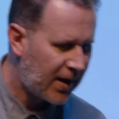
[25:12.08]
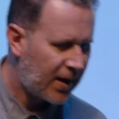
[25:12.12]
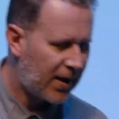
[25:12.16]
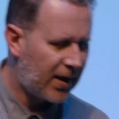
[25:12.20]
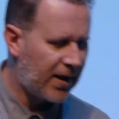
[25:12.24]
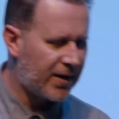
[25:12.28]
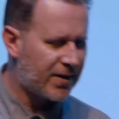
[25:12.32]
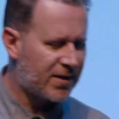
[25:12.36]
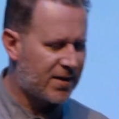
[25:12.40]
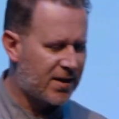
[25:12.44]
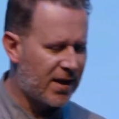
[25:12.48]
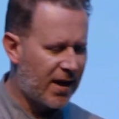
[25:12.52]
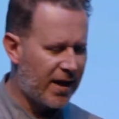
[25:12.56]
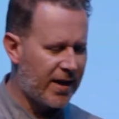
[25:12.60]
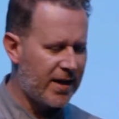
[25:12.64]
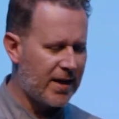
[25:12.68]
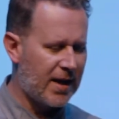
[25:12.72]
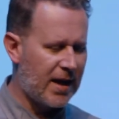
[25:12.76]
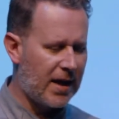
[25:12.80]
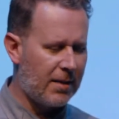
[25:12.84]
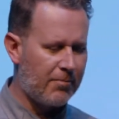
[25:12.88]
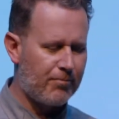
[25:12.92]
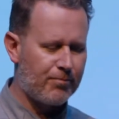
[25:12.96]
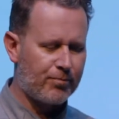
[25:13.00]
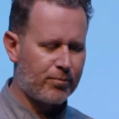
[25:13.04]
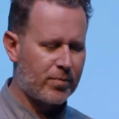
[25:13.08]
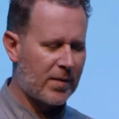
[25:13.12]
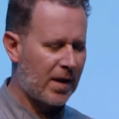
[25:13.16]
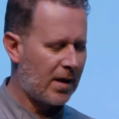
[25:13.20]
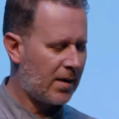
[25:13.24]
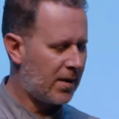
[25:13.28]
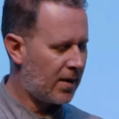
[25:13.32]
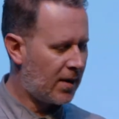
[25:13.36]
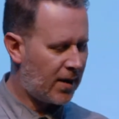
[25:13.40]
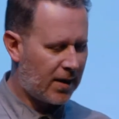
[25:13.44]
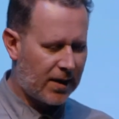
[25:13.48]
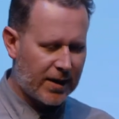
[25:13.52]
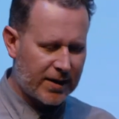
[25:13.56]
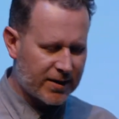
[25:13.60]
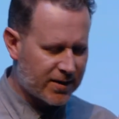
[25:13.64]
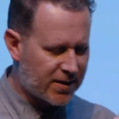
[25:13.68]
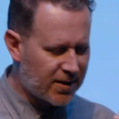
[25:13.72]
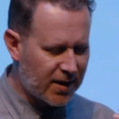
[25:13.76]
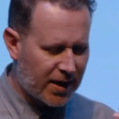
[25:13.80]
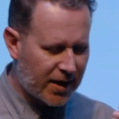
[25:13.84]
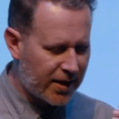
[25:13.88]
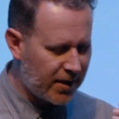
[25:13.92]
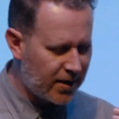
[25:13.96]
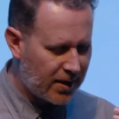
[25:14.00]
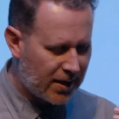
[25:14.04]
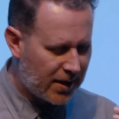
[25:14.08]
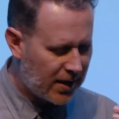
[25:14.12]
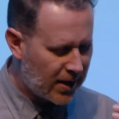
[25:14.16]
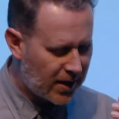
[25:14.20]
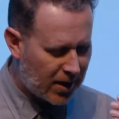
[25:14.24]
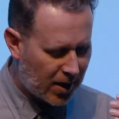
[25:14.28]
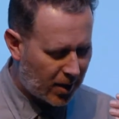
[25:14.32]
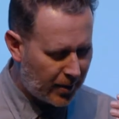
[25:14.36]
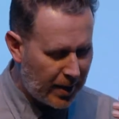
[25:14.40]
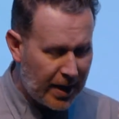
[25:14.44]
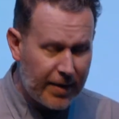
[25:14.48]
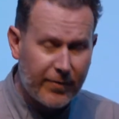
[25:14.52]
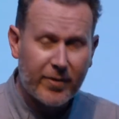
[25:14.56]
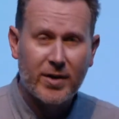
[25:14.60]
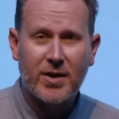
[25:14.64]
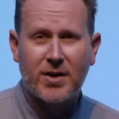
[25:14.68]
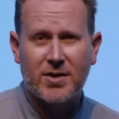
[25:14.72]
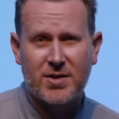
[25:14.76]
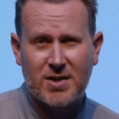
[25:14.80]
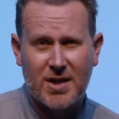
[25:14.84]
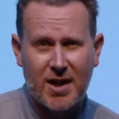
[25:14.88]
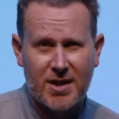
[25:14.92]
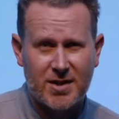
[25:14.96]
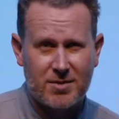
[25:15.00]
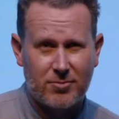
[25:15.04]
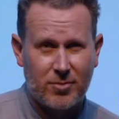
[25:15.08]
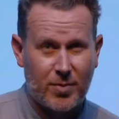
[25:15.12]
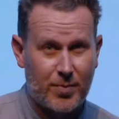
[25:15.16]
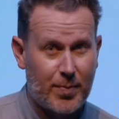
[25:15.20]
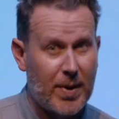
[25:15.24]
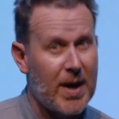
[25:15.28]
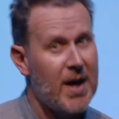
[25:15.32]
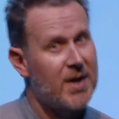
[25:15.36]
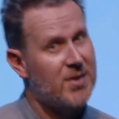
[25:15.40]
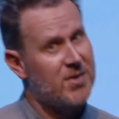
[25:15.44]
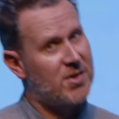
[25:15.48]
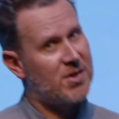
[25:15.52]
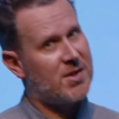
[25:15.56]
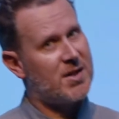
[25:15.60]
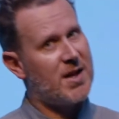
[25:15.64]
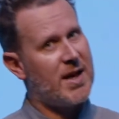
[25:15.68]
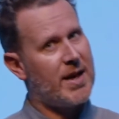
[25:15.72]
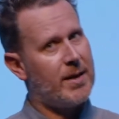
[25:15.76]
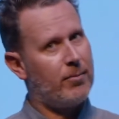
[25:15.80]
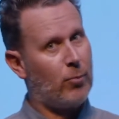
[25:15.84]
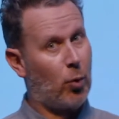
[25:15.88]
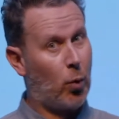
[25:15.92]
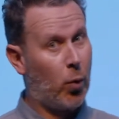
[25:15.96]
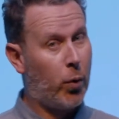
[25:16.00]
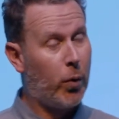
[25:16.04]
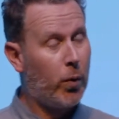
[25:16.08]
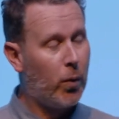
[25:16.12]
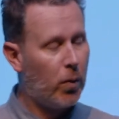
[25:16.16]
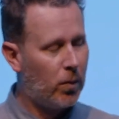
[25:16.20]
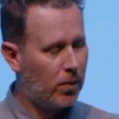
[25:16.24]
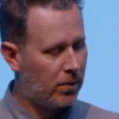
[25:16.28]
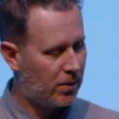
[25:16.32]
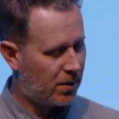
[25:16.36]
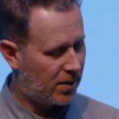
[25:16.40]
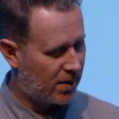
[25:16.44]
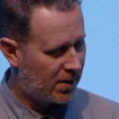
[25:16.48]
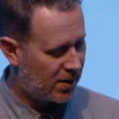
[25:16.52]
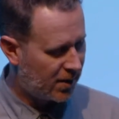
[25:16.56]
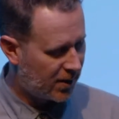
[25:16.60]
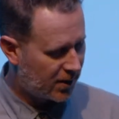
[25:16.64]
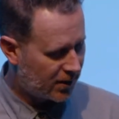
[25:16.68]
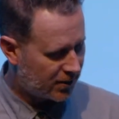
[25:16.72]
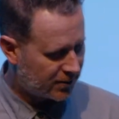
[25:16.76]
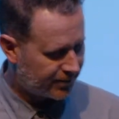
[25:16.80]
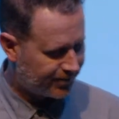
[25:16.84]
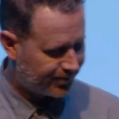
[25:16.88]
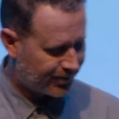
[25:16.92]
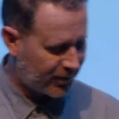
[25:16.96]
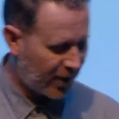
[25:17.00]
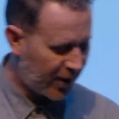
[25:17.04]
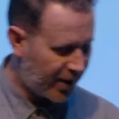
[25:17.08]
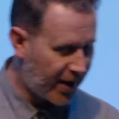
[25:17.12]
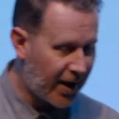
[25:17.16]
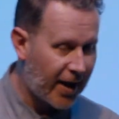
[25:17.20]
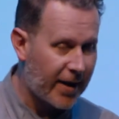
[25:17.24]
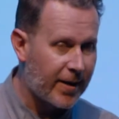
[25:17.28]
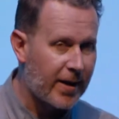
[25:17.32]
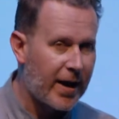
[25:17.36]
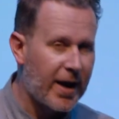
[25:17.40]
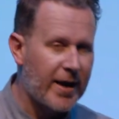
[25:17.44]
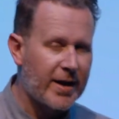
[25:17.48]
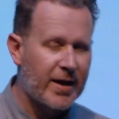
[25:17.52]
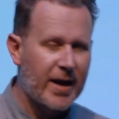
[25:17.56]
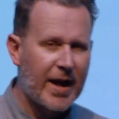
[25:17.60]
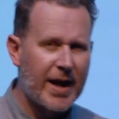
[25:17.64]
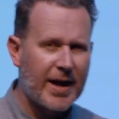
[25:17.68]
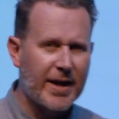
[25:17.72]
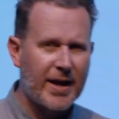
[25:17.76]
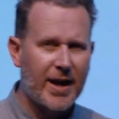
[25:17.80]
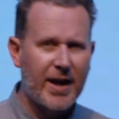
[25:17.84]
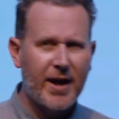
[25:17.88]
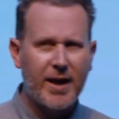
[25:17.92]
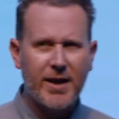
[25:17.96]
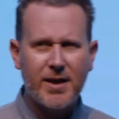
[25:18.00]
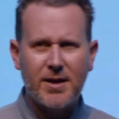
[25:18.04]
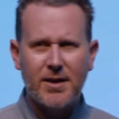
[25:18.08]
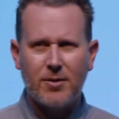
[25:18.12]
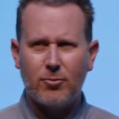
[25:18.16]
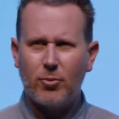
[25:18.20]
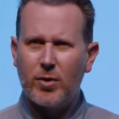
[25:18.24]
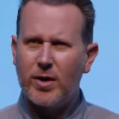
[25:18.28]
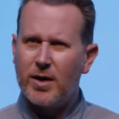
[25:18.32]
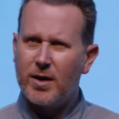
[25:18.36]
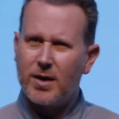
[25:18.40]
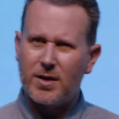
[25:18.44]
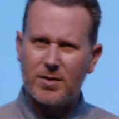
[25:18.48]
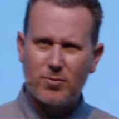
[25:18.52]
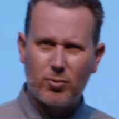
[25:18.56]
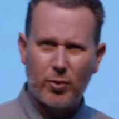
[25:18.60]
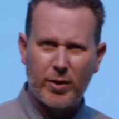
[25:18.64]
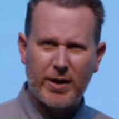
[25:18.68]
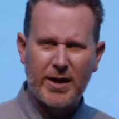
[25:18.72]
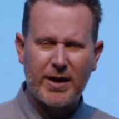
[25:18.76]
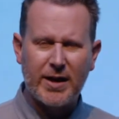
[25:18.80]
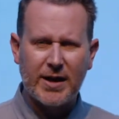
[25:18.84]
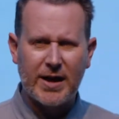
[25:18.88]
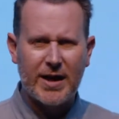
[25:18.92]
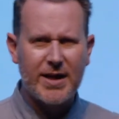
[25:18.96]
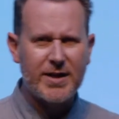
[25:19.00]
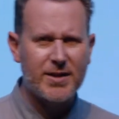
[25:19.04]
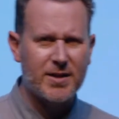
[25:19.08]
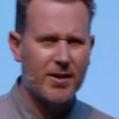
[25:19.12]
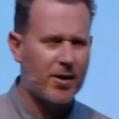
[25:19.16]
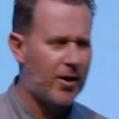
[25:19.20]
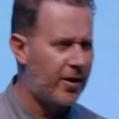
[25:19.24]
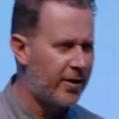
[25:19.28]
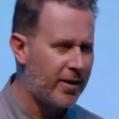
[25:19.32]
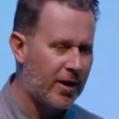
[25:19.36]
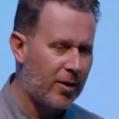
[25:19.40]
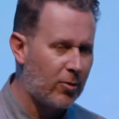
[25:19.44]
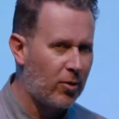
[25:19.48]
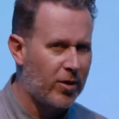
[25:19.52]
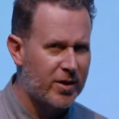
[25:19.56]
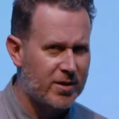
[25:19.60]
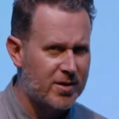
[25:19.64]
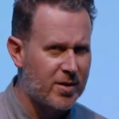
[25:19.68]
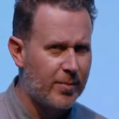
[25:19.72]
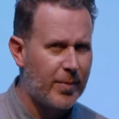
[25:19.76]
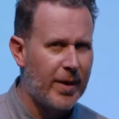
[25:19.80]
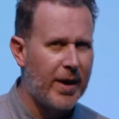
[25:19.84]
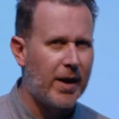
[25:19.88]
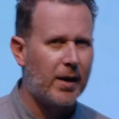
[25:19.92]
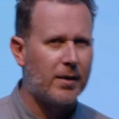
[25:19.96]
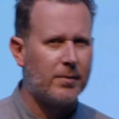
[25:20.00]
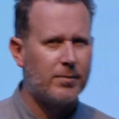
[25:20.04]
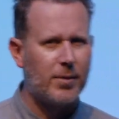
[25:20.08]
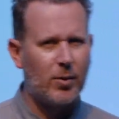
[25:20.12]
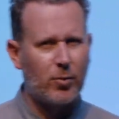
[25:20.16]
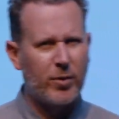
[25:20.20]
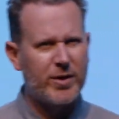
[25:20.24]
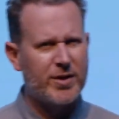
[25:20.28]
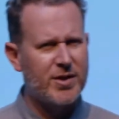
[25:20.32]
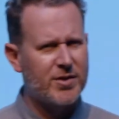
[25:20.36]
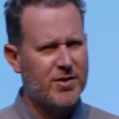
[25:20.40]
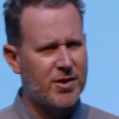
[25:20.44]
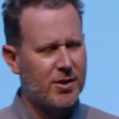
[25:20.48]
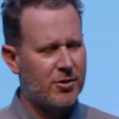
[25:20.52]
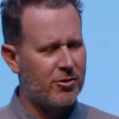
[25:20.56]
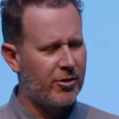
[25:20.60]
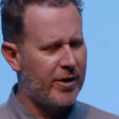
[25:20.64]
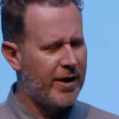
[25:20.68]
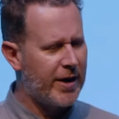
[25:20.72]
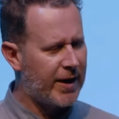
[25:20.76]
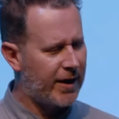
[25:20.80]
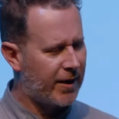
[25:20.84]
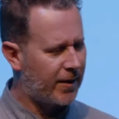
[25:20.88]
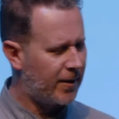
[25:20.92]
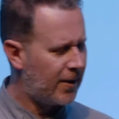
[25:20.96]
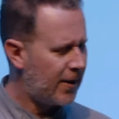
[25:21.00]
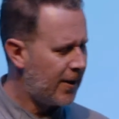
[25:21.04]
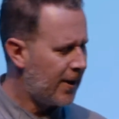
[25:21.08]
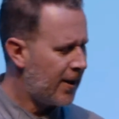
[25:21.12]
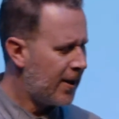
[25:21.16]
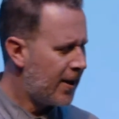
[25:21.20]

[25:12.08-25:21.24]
Let's say I'm having a discussion with Pastor Sam. Okay, and we're getting heated. I don't know what it's about, but we're disagreeing.